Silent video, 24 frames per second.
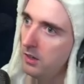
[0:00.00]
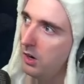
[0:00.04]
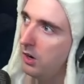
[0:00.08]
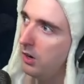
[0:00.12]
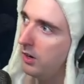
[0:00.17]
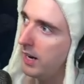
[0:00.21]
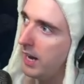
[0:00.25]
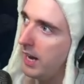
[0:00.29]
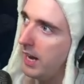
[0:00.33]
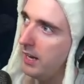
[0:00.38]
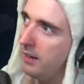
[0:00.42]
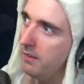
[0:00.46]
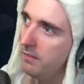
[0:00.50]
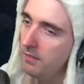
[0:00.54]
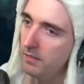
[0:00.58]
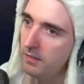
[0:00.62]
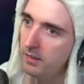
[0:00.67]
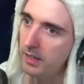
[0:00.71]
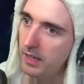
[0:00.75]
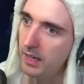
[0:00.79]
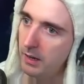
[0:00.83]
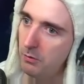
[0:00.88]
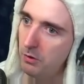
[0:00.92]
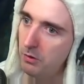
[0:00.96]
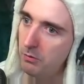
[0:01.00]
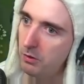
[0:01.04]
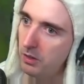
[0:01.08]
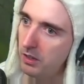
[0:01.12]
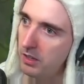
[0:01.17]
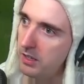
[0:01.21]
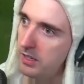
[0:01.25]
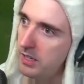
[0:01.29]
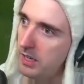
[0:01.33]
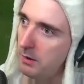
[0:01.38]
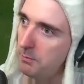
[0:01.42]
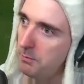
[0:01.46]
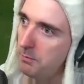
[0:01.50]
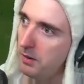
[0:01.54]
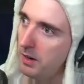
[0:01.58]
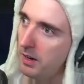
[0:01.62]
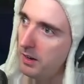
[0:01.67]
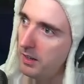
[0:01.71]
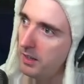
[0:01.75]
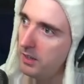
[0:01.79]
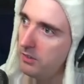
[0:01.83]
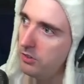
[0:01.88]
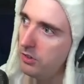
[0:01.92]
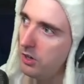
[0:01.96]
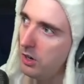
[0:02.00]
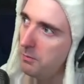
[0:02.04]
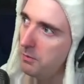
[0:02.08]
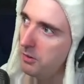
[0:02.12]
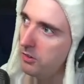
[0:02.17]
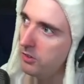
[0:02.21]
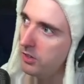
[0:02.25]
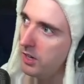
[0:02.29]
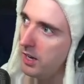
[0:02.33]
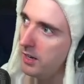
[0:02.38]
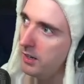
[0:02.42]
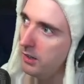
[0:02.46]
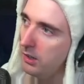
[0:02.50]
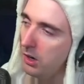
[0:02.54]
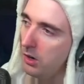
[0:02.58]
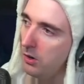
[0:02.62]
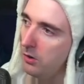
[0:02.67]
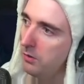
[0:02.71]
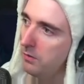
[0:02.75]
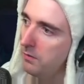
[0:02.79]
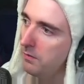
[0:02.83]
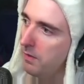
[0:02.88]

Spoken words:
Okay, that guy went really deep. I guess karma's kind of low.